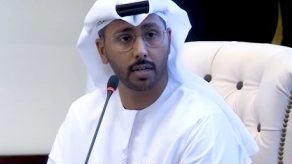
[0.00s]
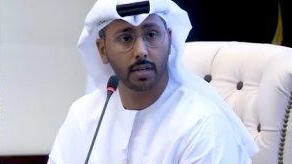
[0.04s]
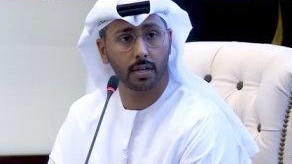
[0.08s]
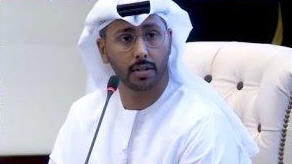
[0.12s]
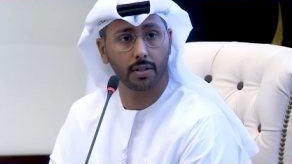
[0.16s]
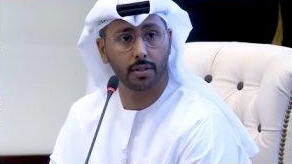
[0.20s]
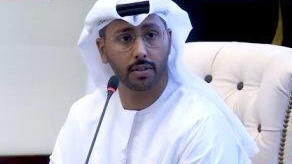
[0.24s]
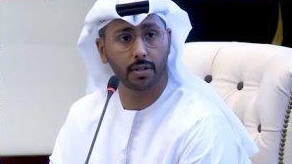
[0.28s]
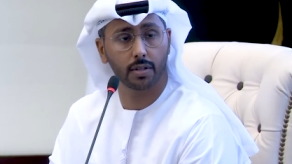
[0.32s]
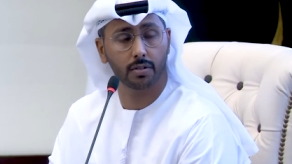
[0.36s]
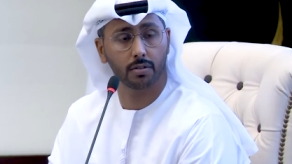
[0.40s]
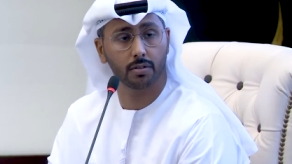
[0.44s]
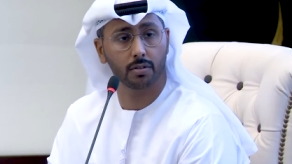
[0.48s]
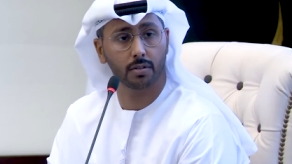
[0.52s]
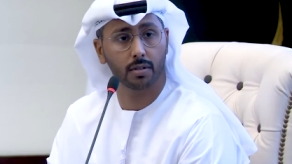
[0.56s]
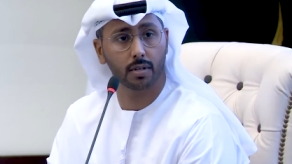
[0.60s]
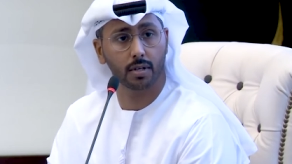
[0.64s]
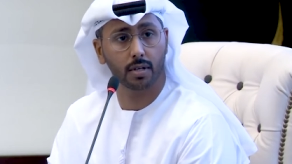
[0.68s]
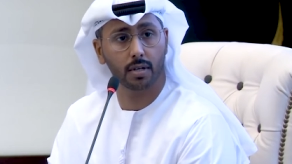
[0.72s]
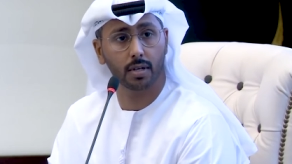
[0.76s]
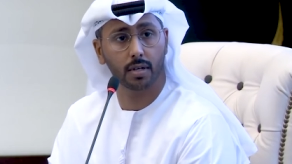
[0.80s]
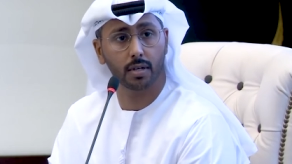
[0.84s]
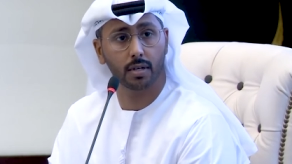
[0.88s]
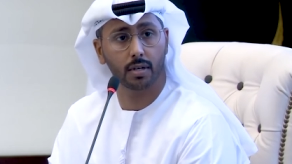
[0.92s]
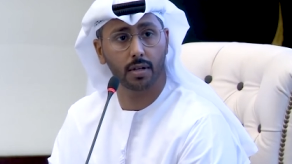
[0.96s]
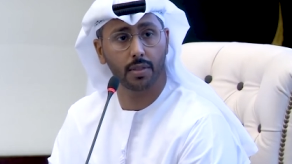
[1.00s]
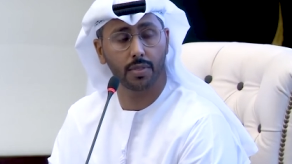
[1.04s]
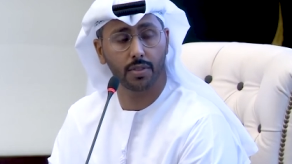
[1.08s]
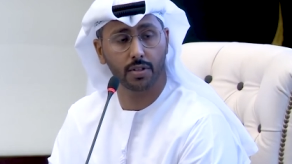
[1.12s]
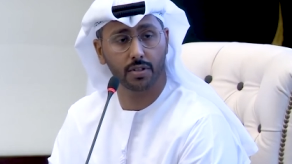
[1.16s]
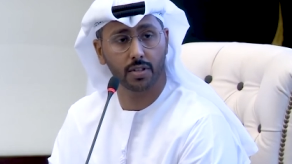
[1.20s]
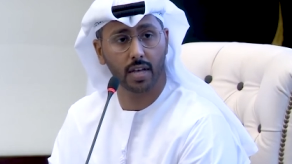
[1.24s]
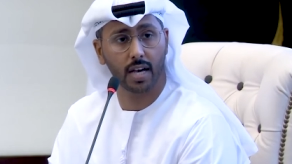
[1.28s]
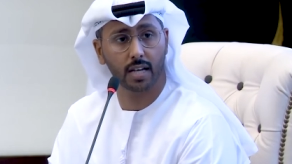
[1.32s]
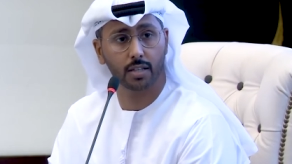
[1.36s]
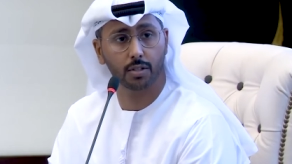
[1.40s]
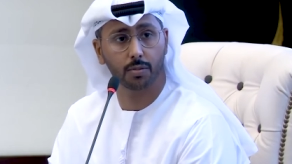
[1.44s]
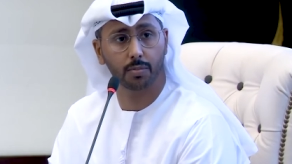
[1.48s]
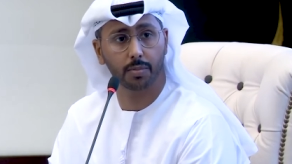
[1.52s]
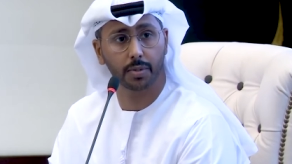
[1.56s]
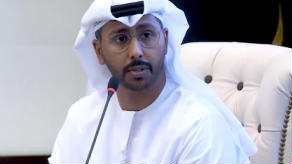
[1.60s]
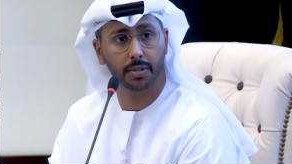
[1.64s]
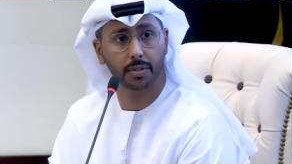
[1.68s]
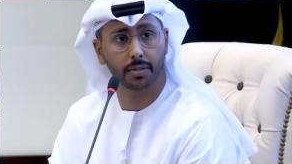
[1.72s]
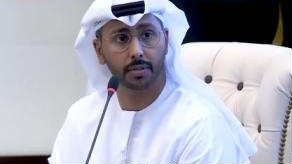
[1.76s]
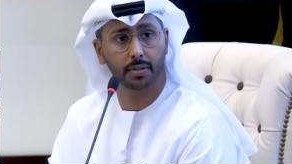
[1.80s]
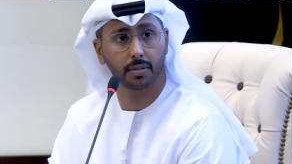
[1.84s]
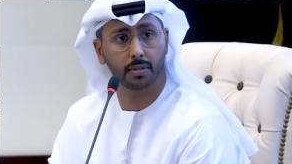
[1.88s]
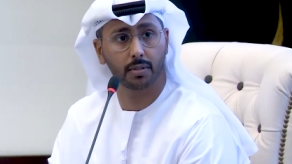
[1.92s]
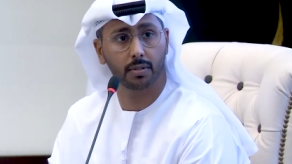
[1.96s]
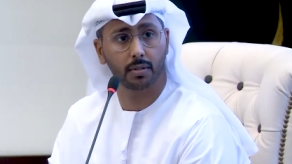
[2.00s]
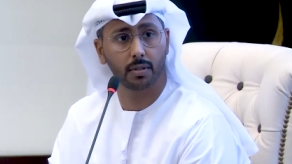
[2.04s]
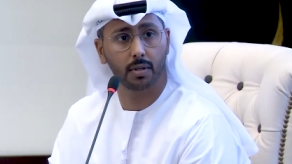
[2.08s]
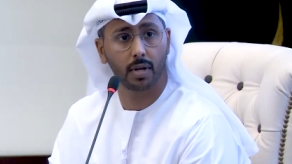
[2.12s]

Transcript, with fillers: in this, uh, in this aspect,